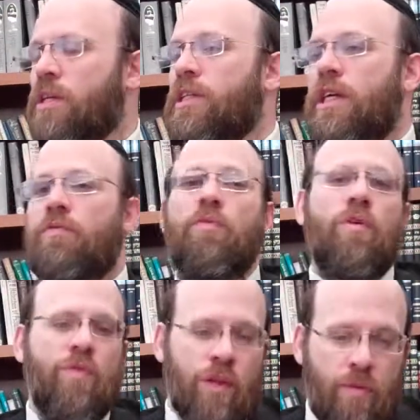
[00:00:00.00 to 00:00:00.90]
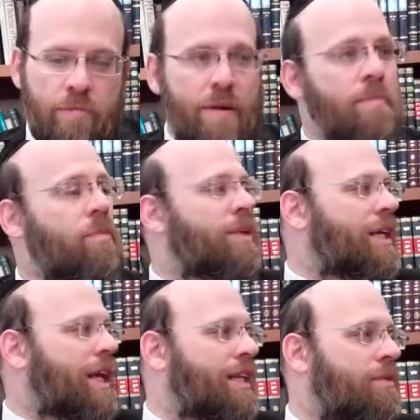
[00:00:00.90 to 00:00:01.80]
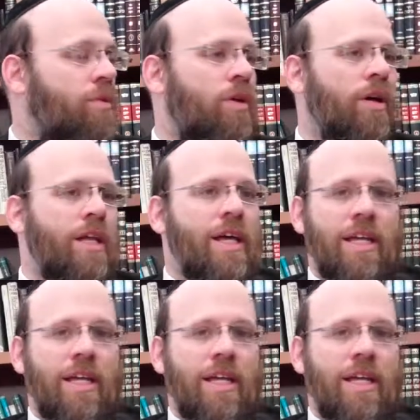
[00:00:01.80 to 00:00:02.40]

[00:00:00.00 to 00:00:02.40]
So therefore, if you're going to remember what the guy did wrong,